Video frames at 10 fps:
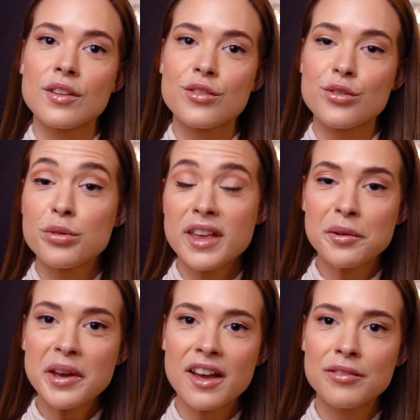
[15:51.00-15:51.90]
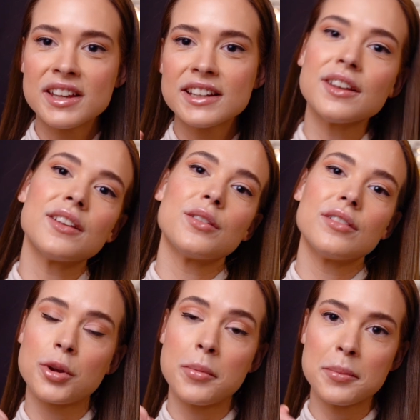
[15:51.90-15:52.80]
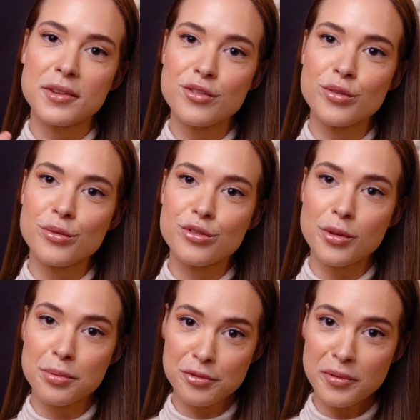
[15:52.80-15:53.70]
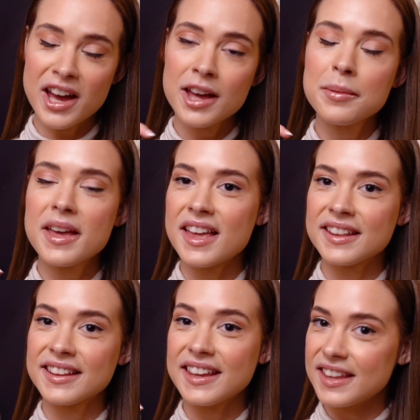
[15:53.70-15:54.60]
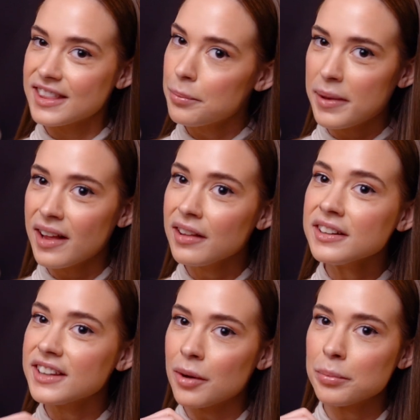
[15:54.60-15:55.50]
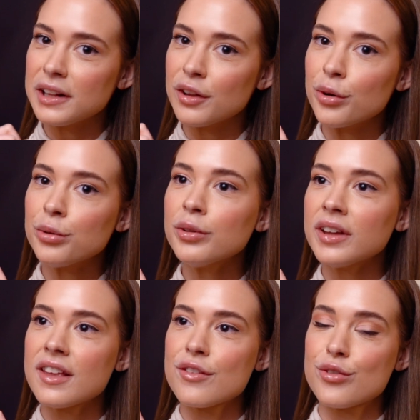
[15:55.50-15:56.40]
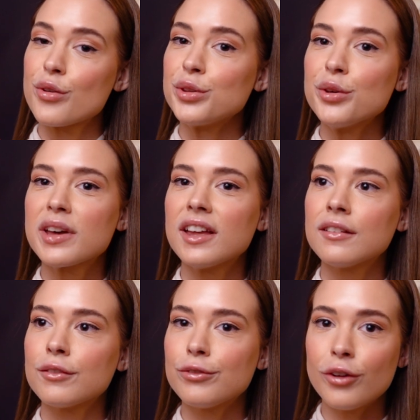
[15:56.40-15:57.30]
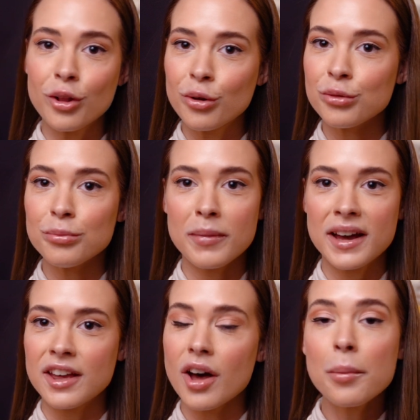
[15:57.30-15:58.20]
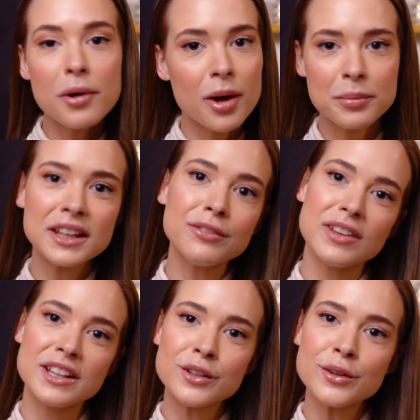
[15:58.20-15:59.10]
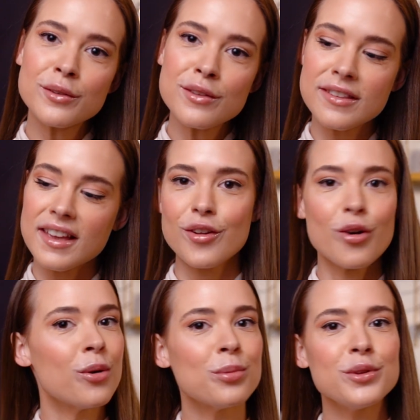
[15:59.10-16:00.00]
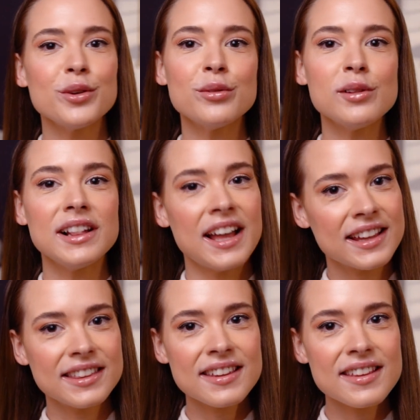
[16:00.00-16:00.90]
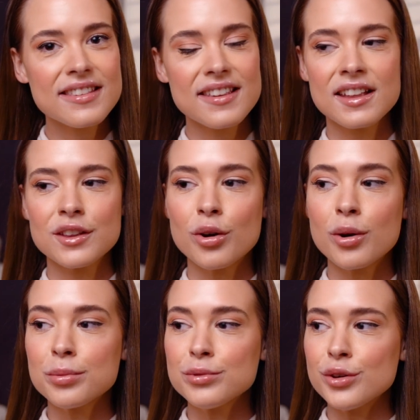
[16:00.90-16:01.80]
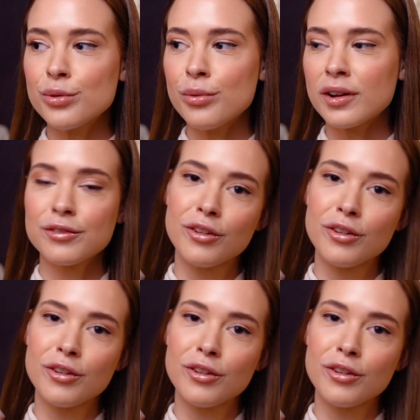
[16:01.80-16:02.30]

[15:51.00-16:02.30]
So there we have it. Remember to subscribe and hit the bell down below so you can follow my upcoming videos. Hope you like this and I hope you want to